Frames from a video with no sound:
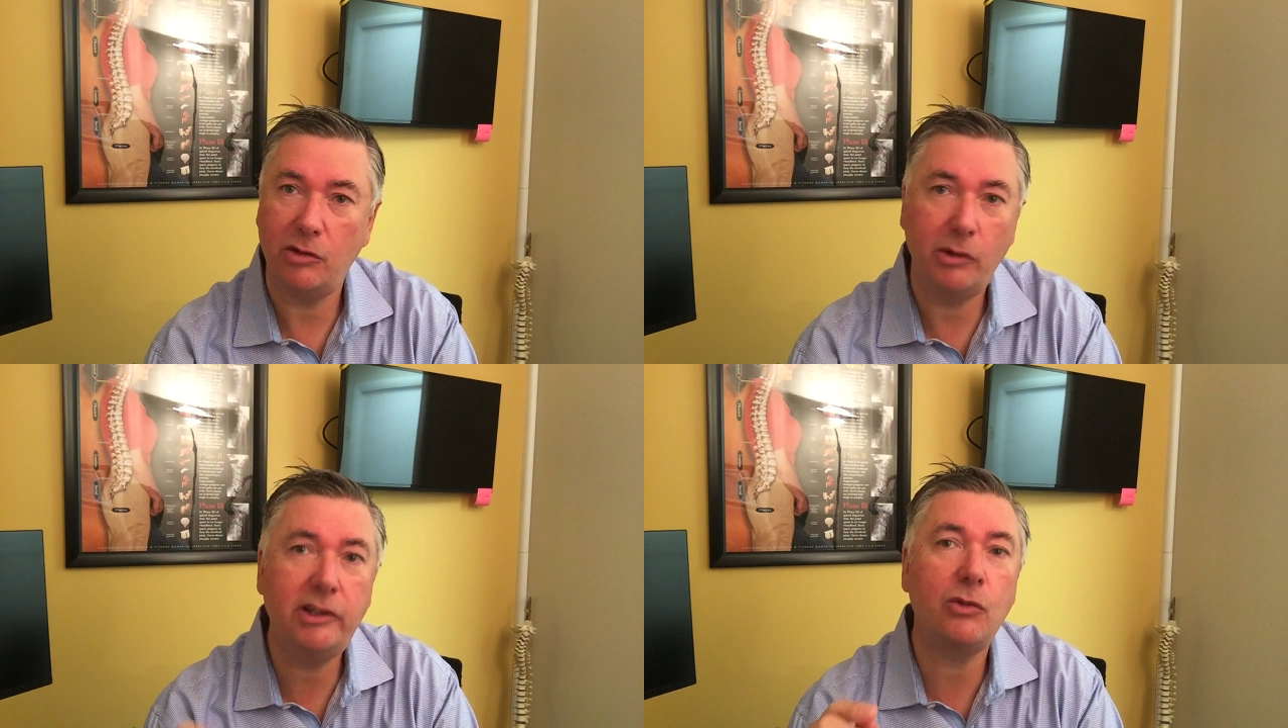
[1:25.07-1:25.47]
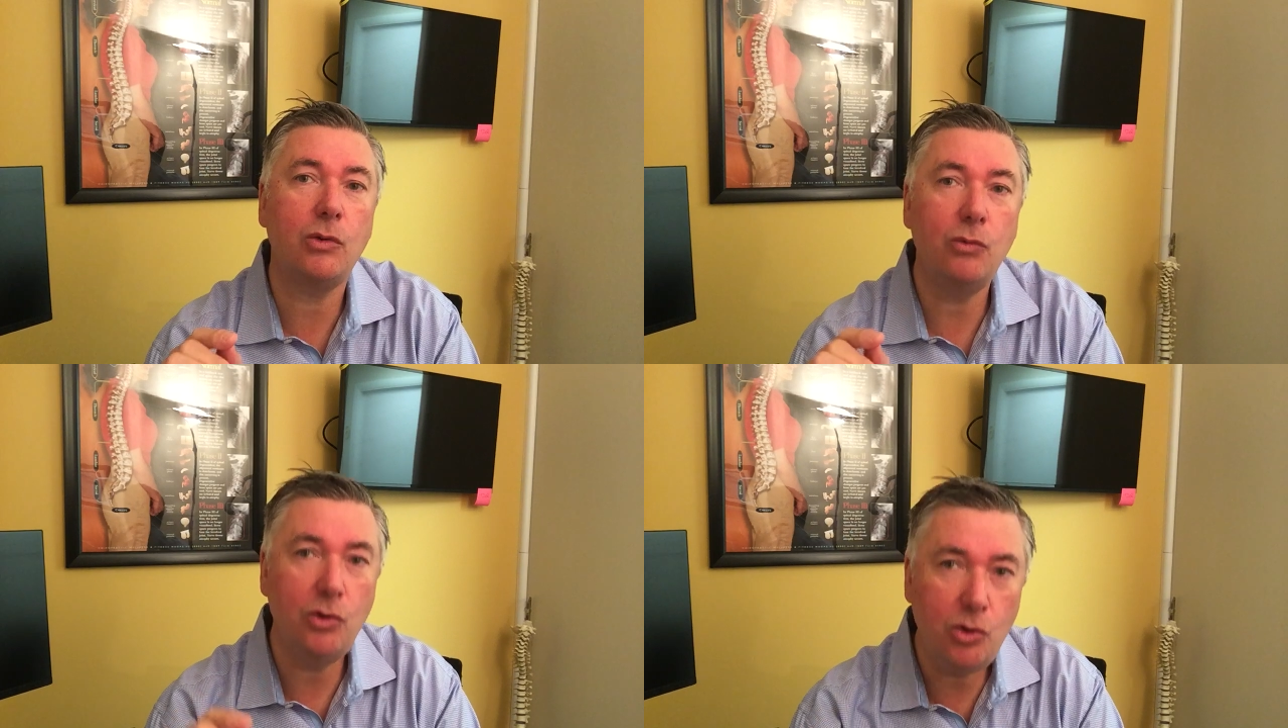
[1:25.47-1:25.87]
What they
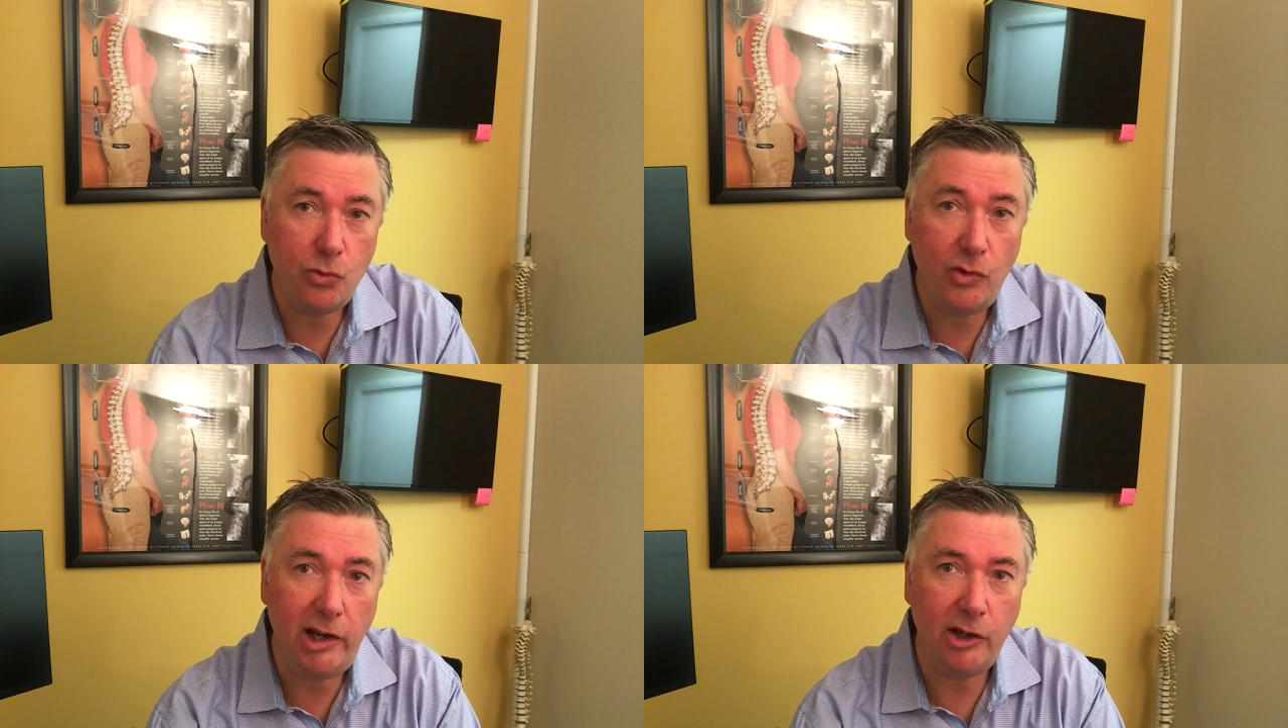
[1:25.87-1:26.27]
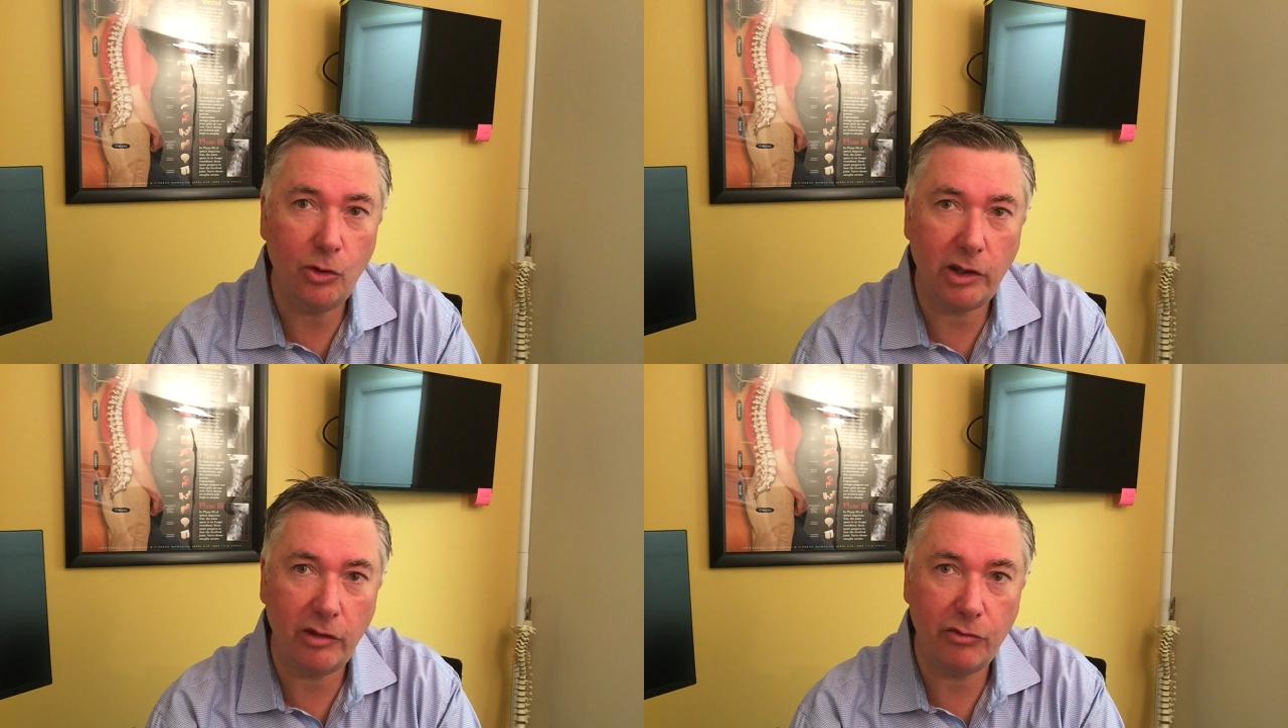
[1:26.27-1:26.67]
were really
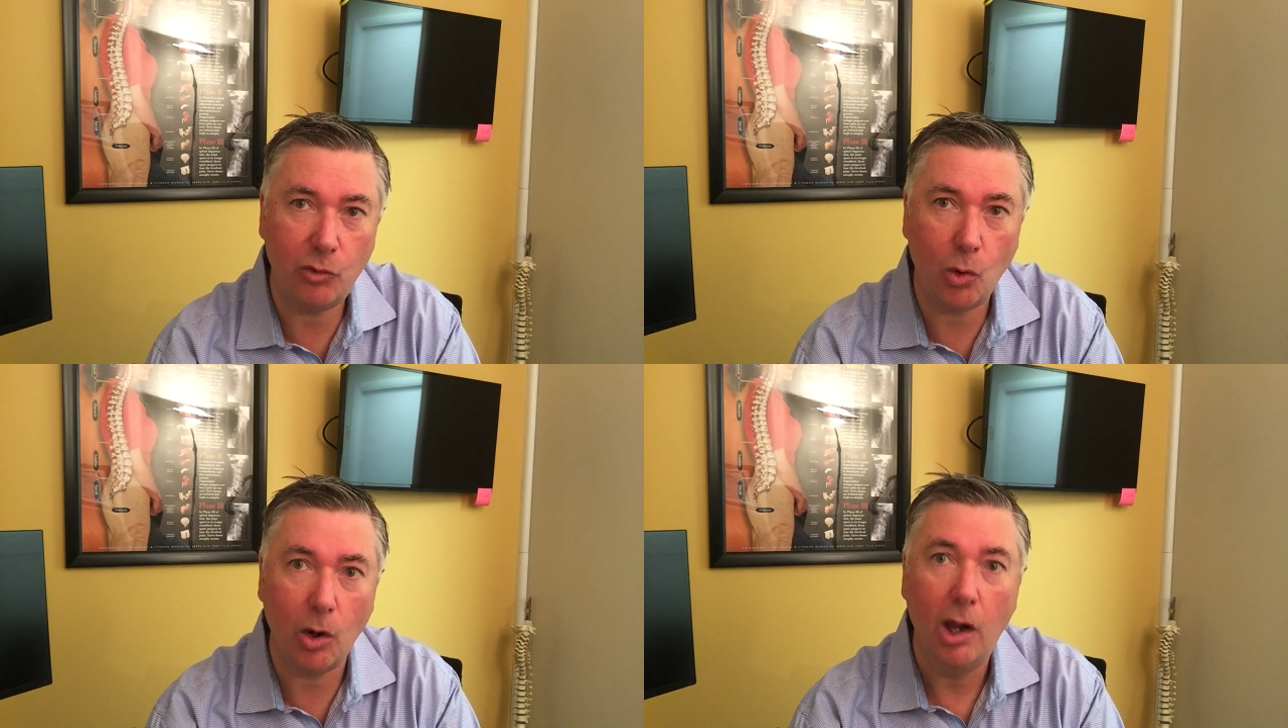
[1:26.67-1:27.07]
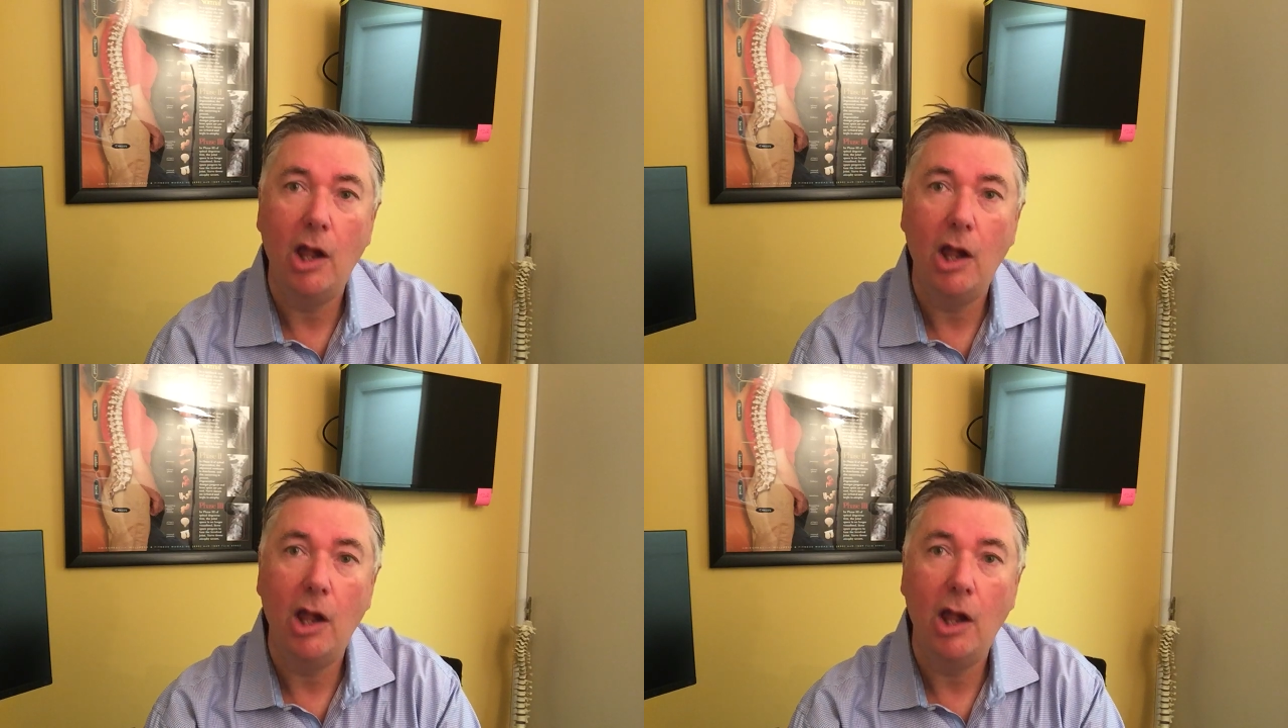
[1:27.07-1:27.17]
looking for